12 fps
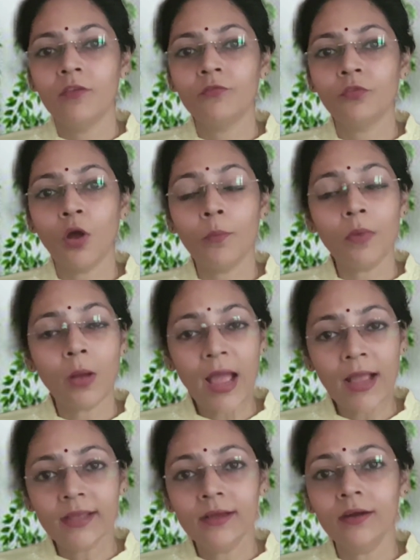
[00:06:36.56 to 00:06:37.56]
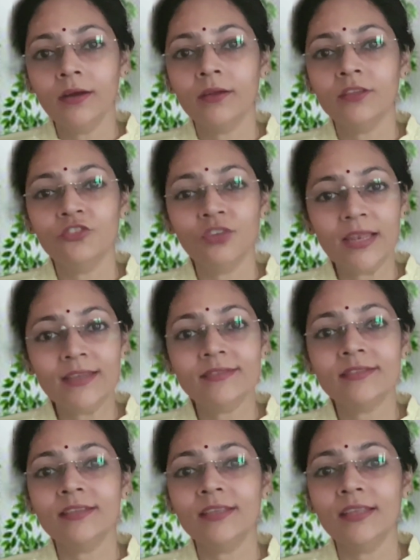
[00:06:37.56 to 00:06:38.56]
from anger,
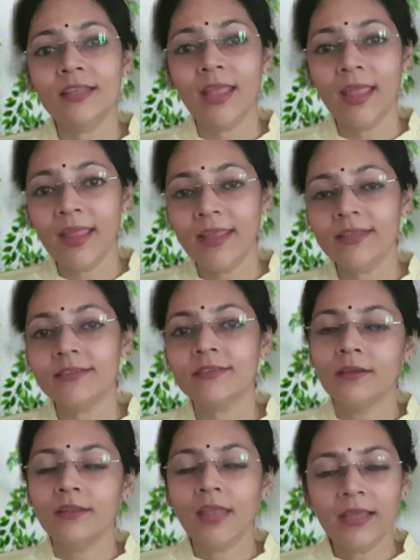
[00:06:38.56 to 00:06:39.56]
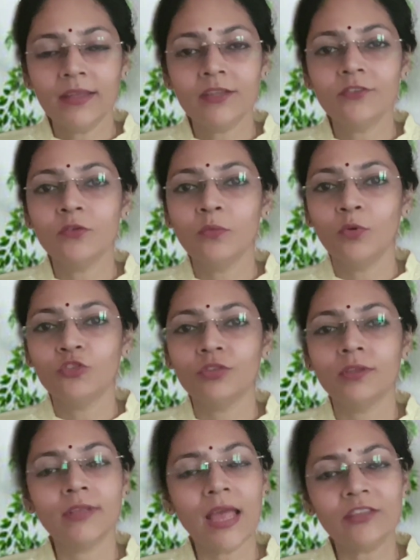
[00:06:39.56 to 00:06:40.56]
jealousy, hate, negative
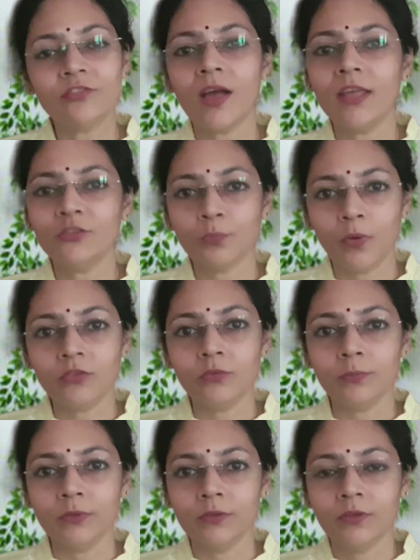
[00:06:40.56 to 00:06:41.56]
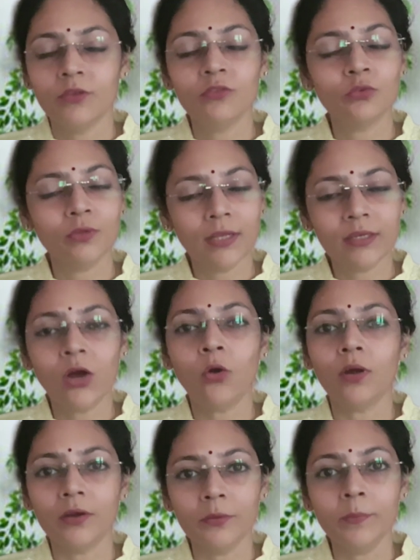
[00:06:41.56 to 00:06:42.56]
emotions as far as possible so that
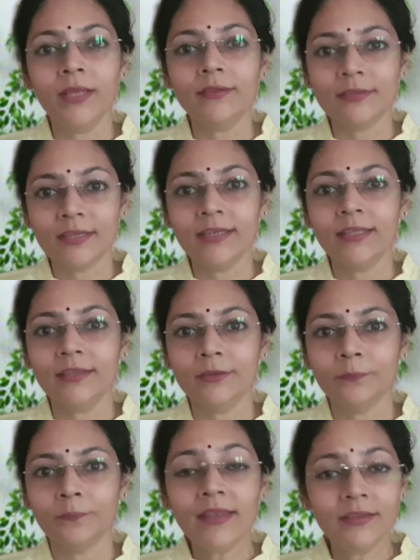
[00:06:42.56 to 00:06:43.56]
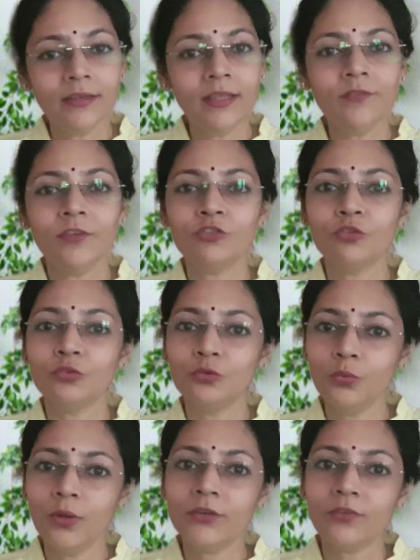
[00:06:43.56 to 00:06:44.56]
our aura remains clean. Ideally, we should
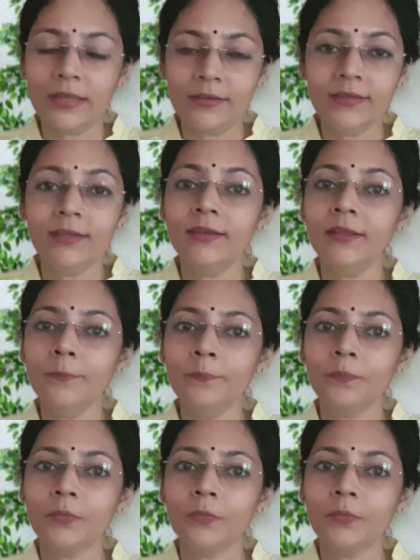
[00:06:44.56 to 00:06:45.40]
do it regularly,